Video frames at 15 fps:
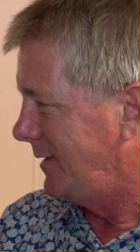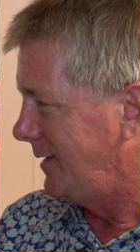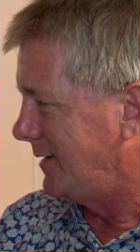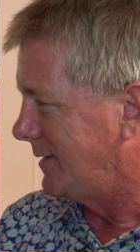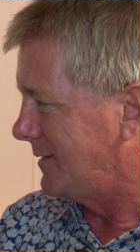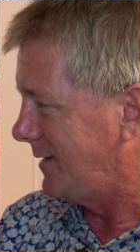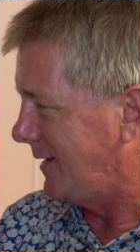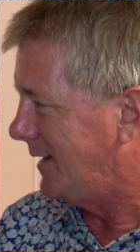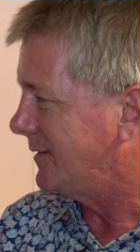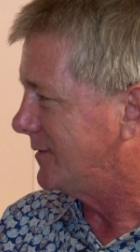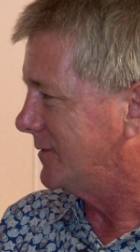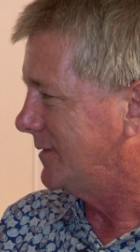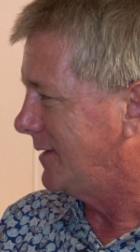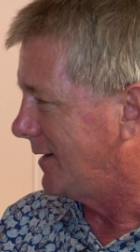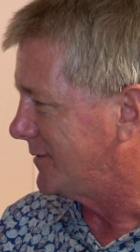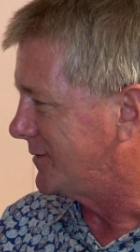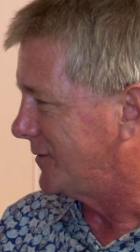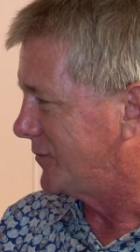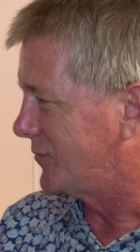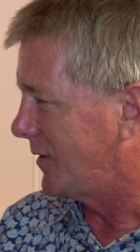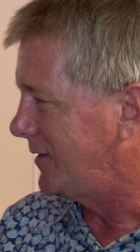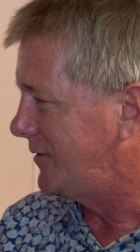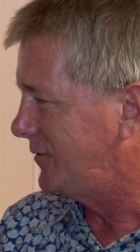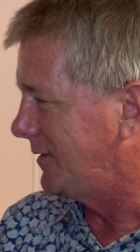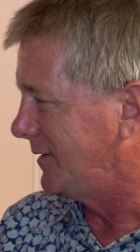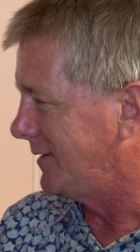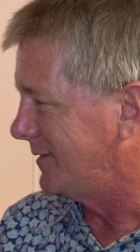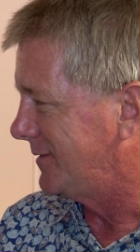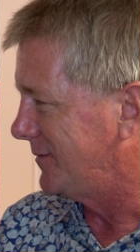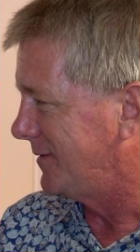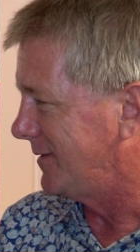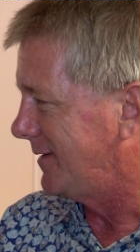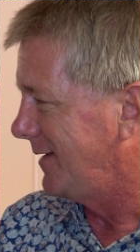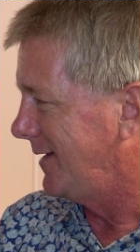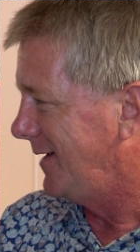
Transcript: intense concentration into it,